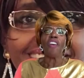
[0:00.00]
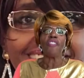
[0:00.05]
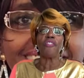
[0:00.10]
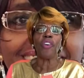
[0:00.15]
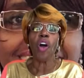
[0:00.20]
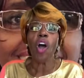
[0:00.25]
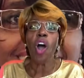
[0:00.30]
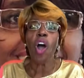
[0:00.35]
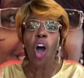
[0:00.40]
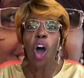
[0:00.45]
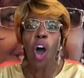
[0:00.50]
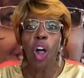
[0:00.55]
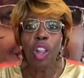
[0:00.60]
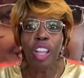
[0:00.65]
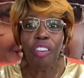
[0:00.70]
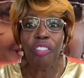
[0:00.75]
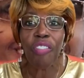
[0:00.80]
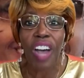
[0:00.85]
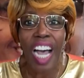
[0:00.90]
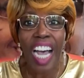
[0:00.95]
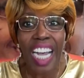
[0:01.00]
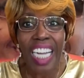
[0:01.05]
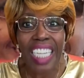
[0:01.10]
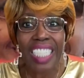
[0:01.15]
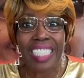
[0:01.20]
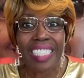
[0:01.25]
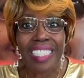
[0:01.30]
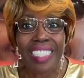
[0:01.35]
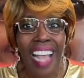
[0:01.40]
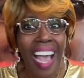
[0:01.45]
for all of
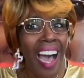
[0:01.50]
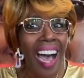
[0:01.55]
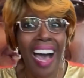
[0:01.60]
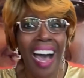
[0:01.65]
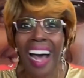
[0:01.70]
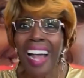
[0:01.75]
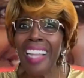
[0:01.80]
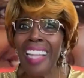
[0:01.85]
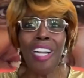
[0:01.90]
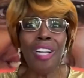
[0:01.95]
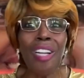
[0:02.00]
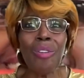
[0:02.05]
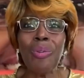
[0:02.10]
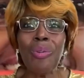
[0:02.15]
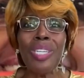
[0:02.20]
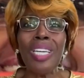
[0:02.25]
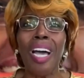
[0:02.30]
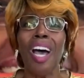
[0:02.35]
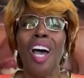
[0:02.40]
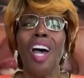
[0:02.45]
us. Hallelujah.